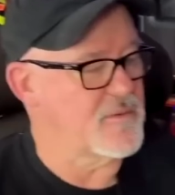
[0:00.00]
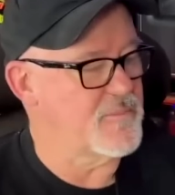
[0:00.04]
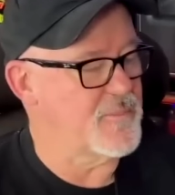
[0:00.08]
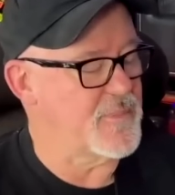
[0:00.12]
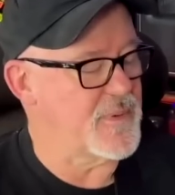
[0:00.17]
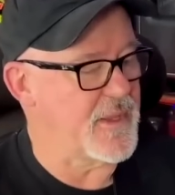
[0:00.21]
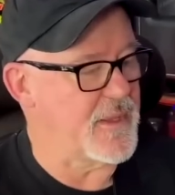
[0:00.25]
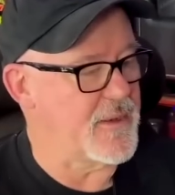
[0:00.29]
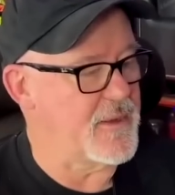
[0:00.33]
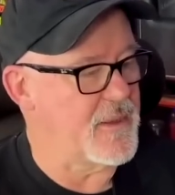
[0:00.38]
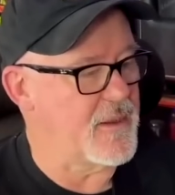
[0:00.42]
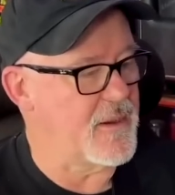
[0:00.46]

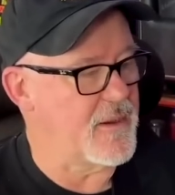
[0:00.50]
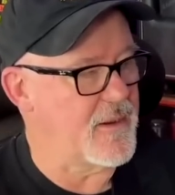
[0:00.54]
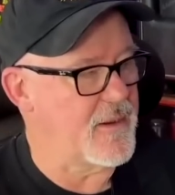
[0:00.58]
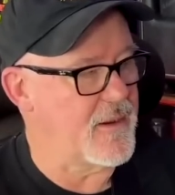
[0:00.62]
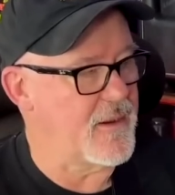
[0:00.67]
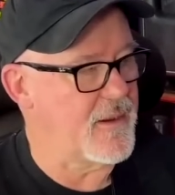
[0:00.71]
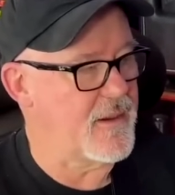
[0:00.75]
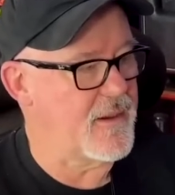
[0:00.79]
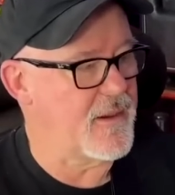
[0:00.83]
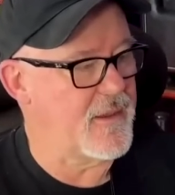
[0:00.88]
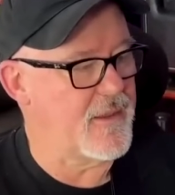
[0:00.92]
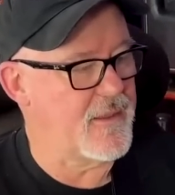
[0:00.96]
but
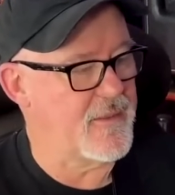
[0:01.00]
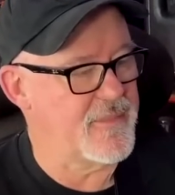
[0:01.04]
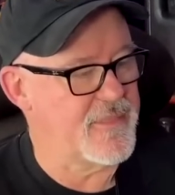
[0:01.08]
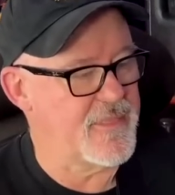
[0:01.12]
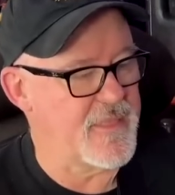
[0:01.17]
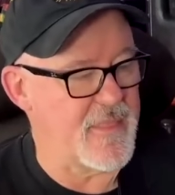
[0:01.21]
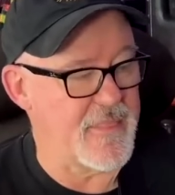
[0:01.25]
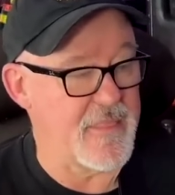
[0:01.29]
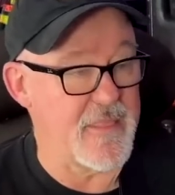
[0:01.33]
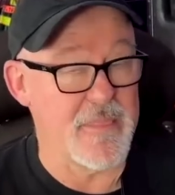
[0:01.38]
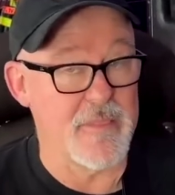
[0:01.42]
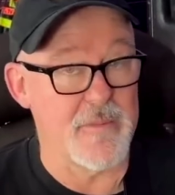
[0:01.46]

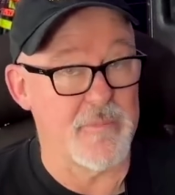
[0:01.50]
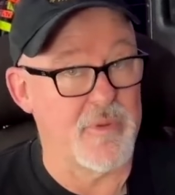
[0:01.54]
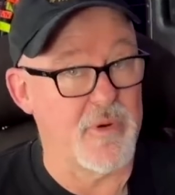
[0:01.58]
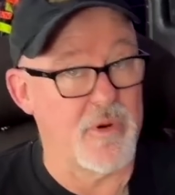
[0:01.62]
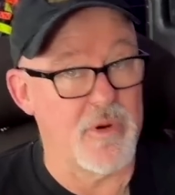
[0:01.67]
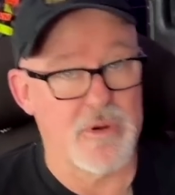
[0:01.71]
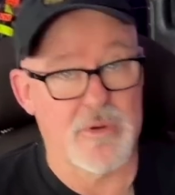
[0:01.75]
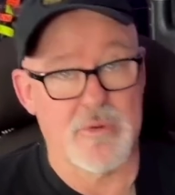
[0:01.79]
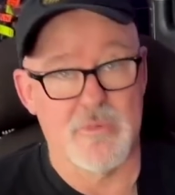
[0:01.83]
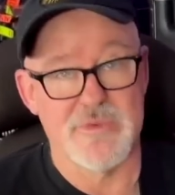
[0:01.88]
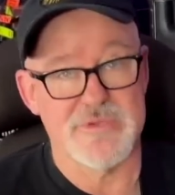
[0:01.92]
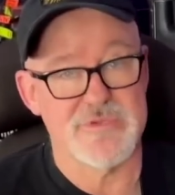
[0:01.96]
then the
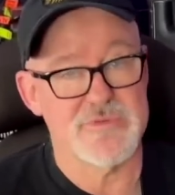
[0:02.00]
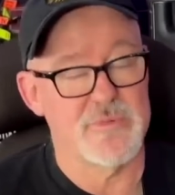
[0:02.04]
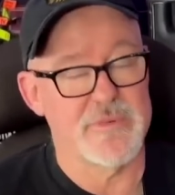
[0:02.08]
Park, which we